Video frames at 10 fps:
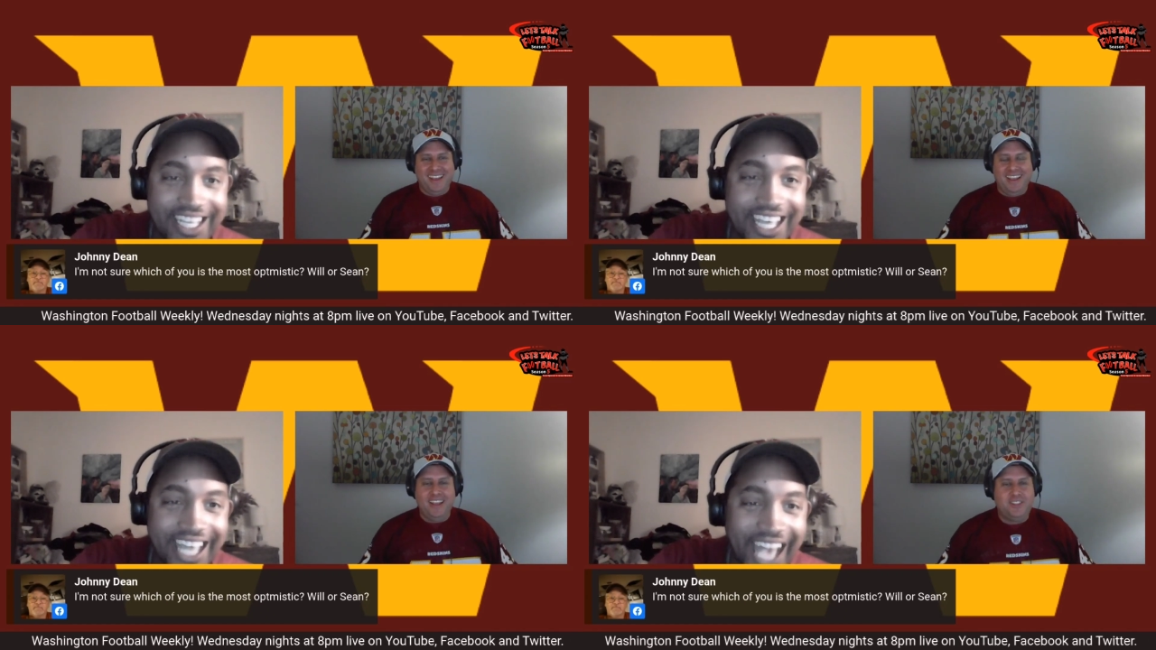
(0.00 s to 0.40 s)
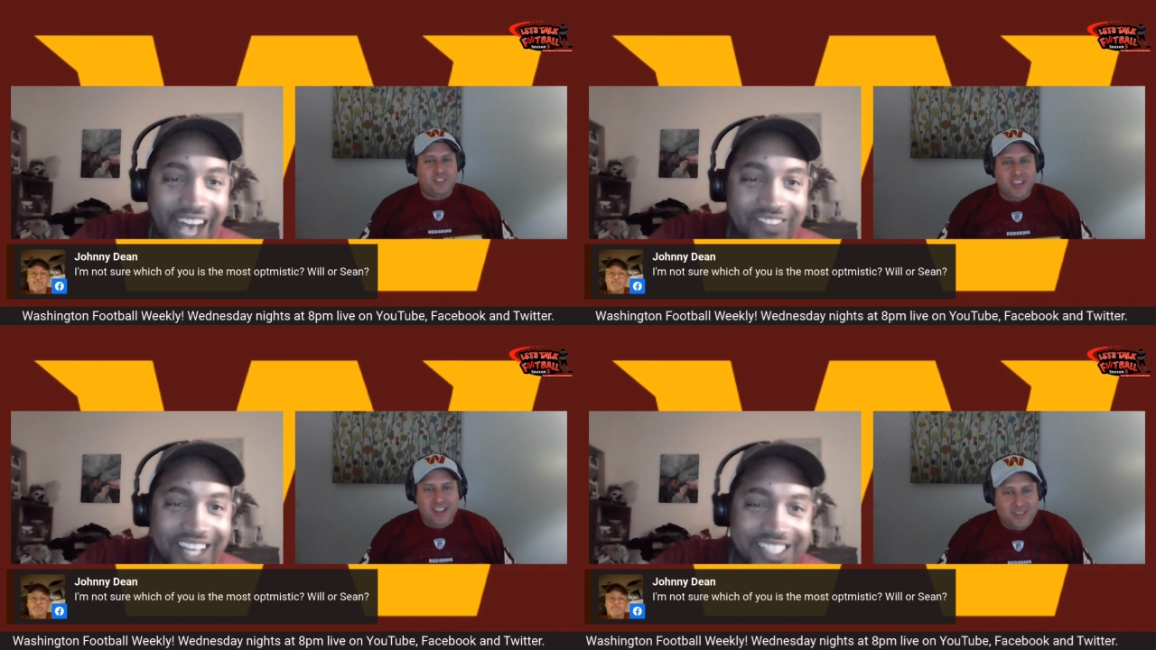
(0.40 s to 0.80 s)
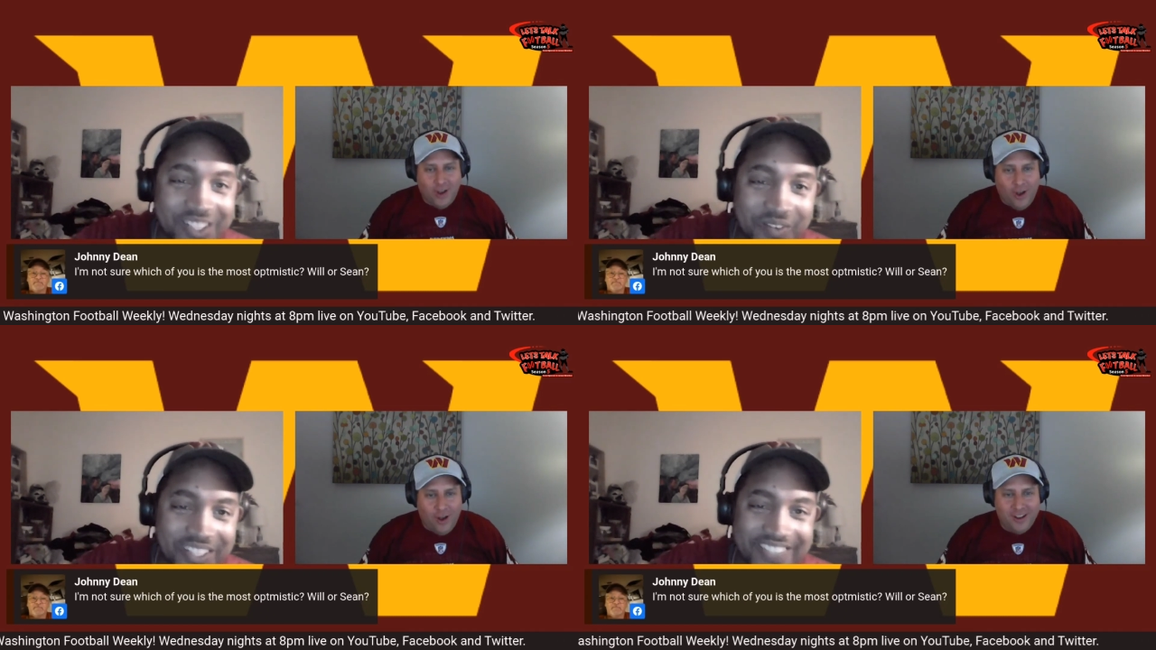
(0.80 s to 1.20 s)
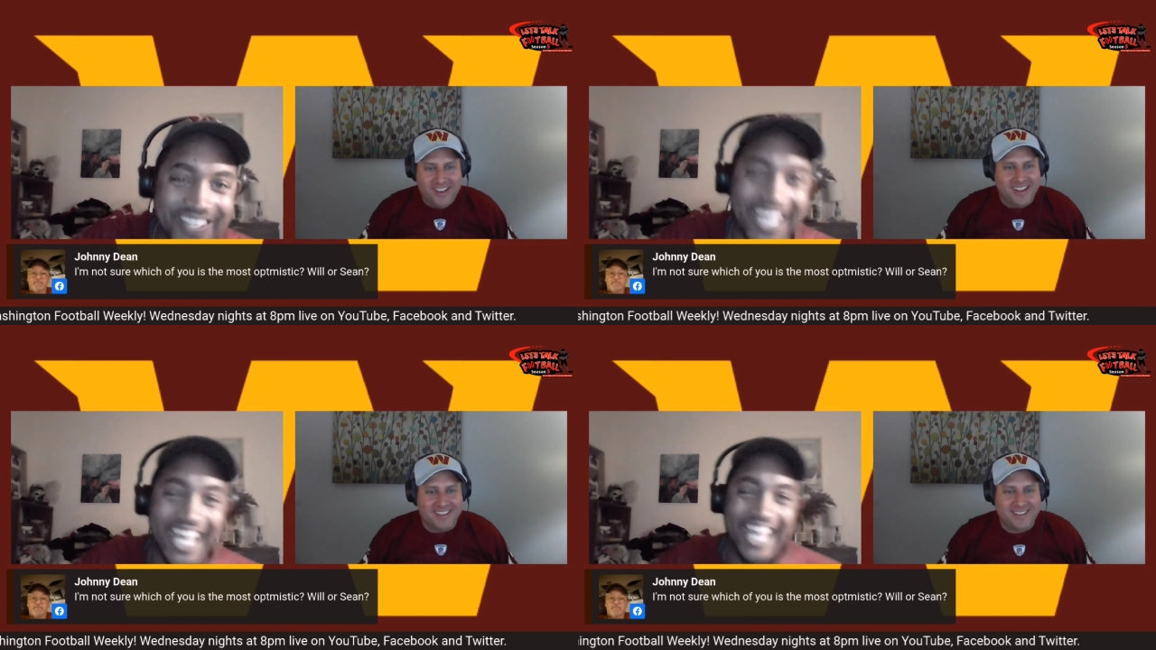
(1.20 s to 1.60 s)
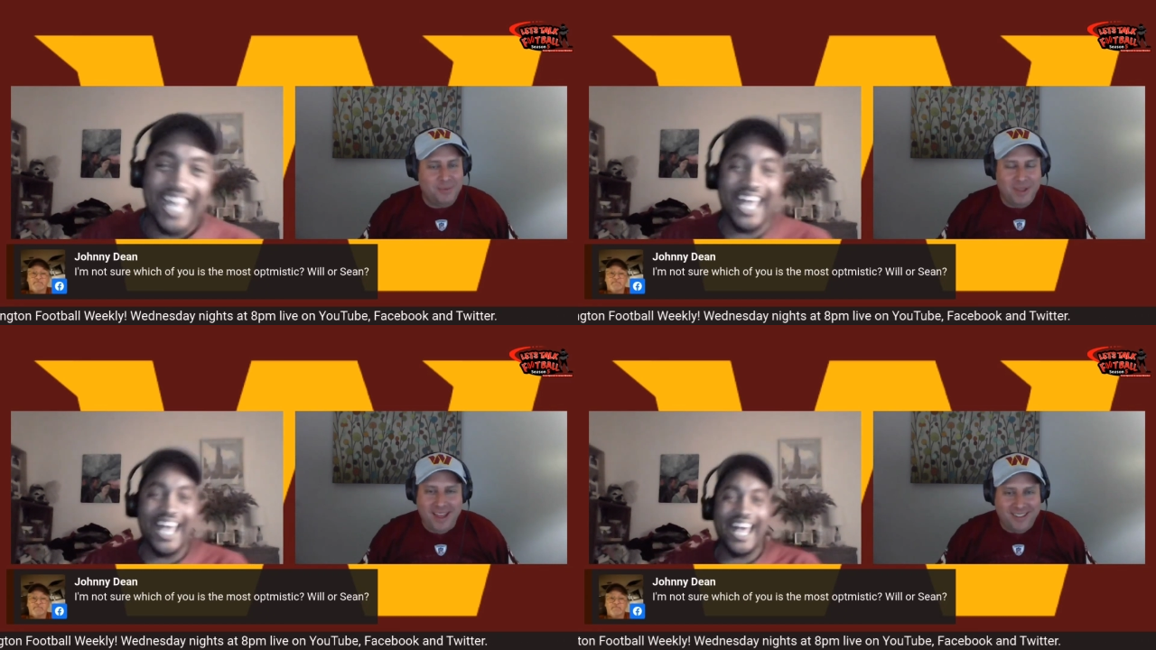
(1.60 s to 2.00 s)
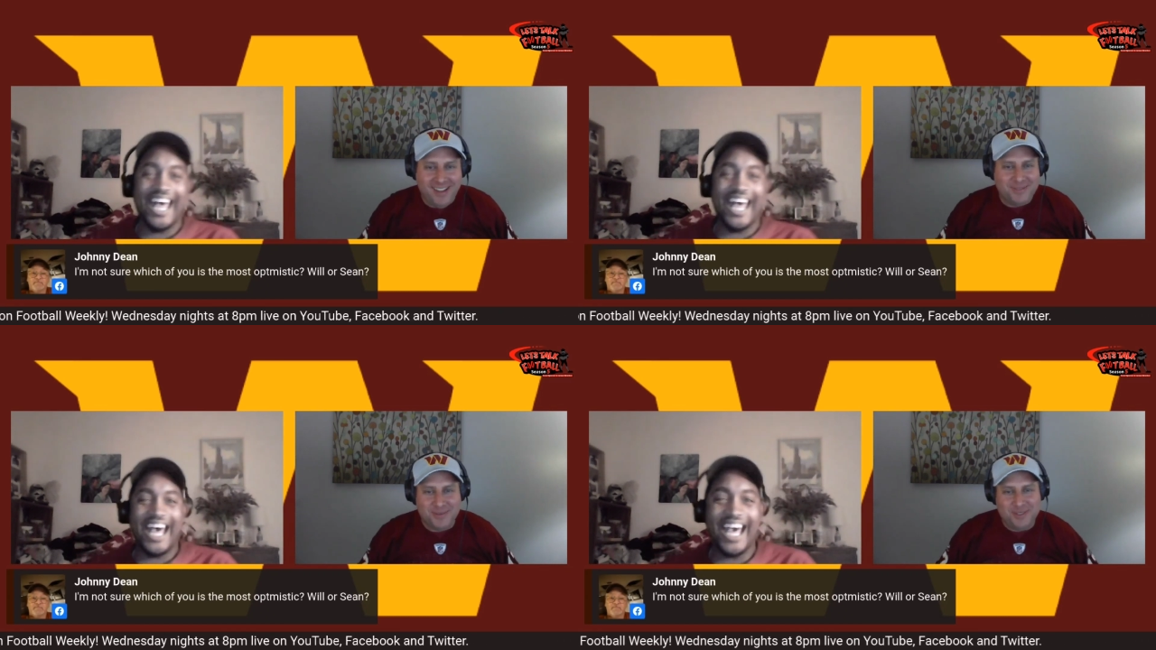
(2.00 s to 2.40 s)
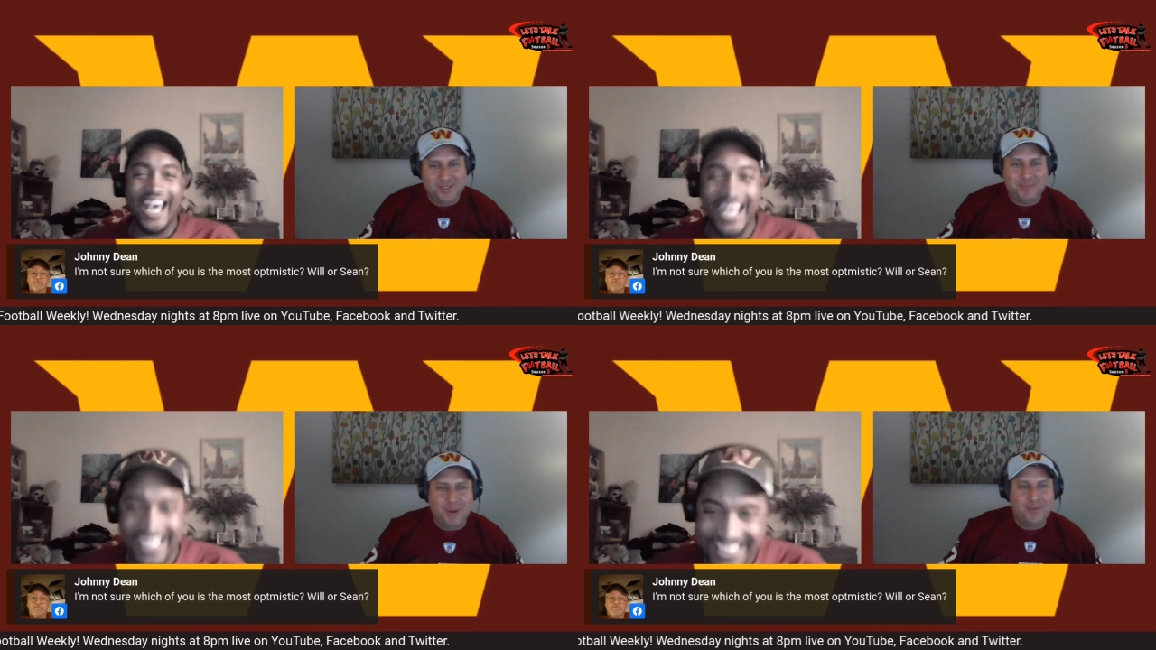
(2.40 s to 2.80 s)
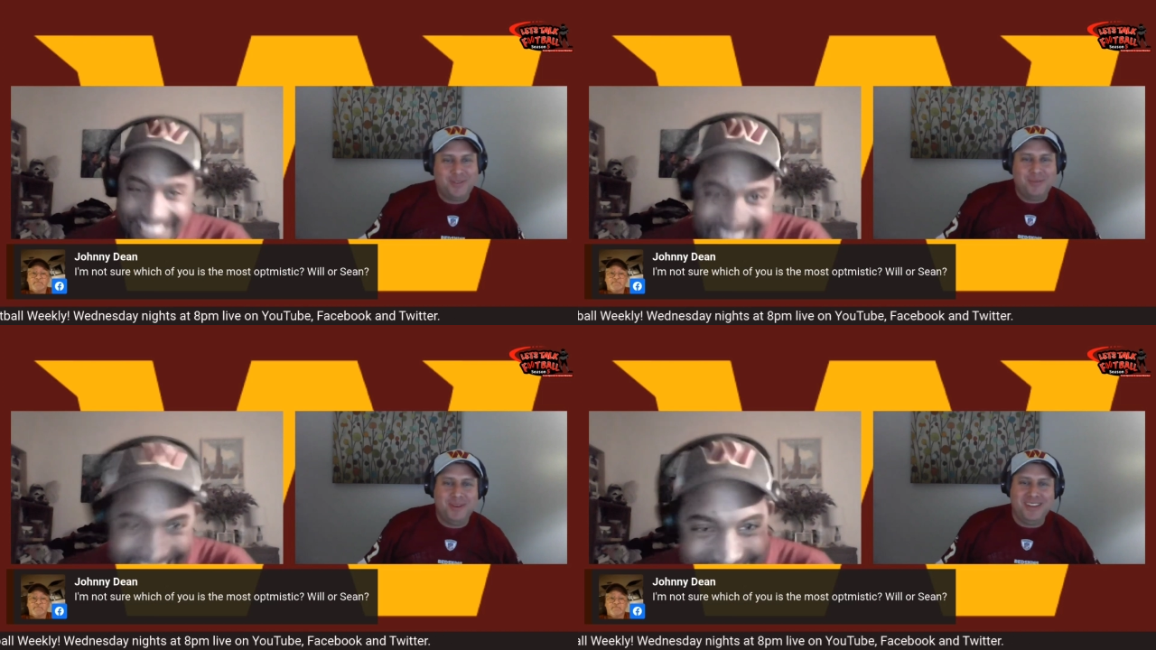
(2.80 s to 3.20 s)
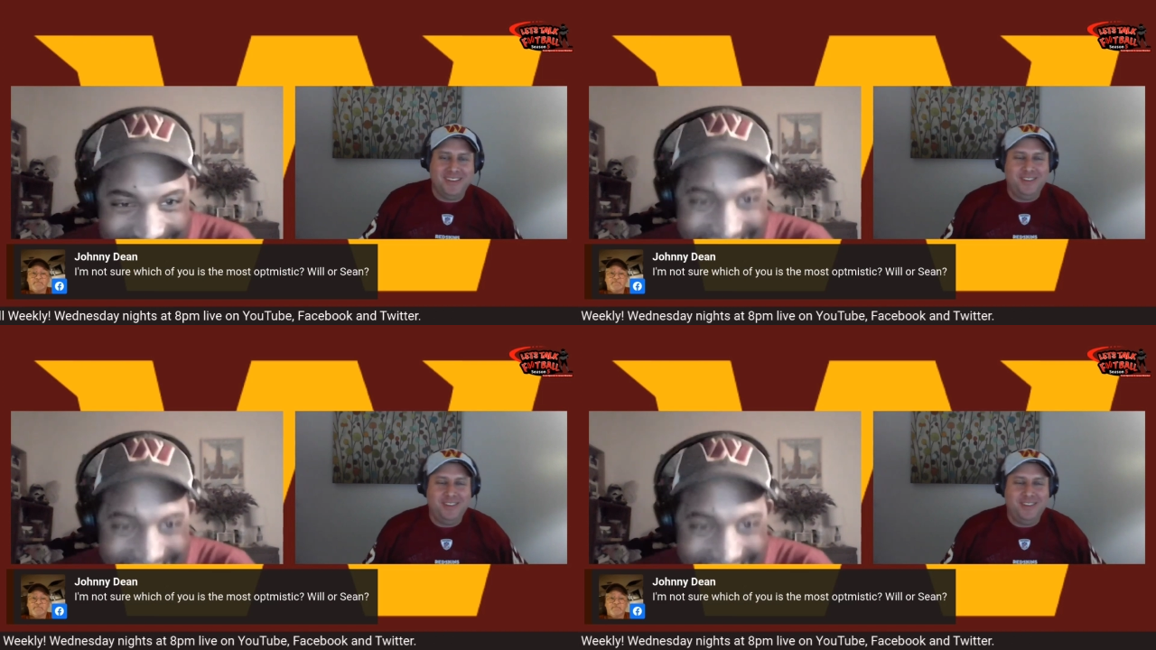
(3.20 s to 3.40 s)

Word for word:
Speaker 1: It's it's sure. August. Well, that that's what you're supposed to be.